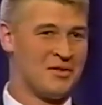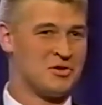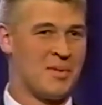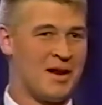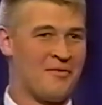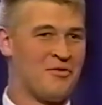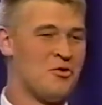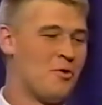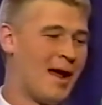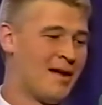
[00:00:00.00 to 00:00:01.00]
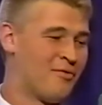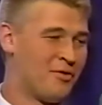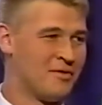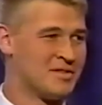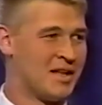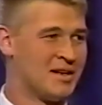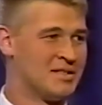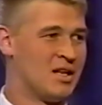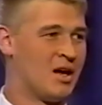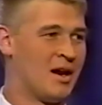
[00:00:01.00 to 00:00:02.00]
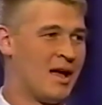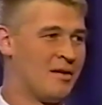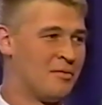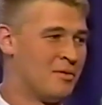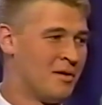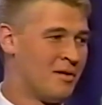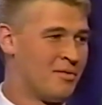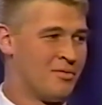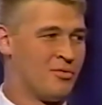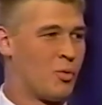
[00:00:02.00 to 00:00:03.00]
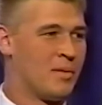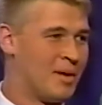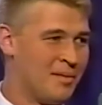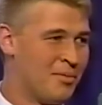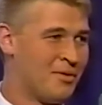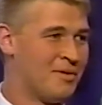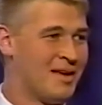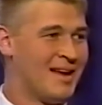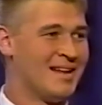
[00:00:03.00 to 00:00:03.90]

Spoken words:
there's been a few handful of studies done on 3 people.